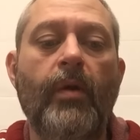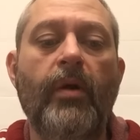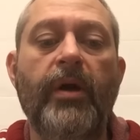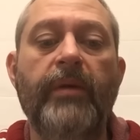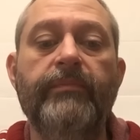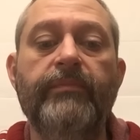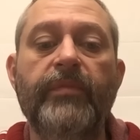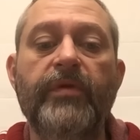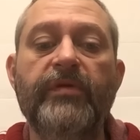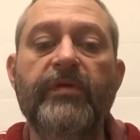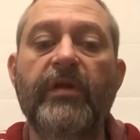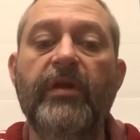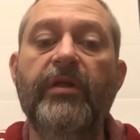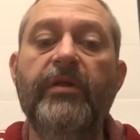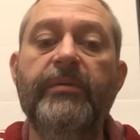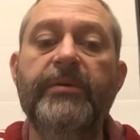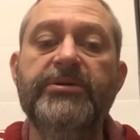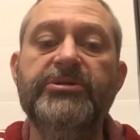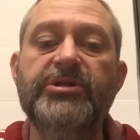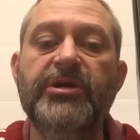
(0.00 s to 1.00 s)
Okay, there's a
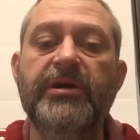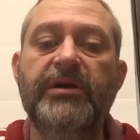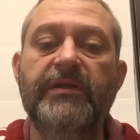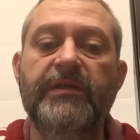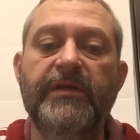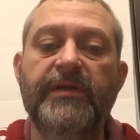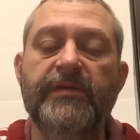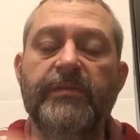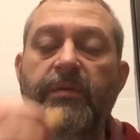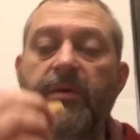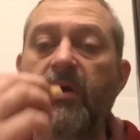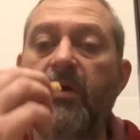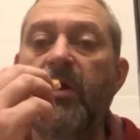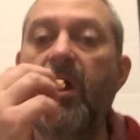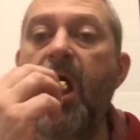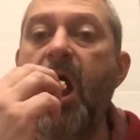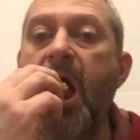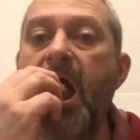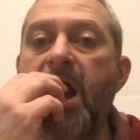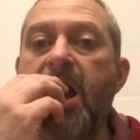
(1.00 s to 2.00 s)
little bit of chicken in this one. Hold
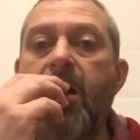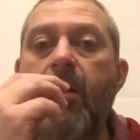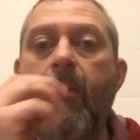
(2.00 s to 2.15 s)
on.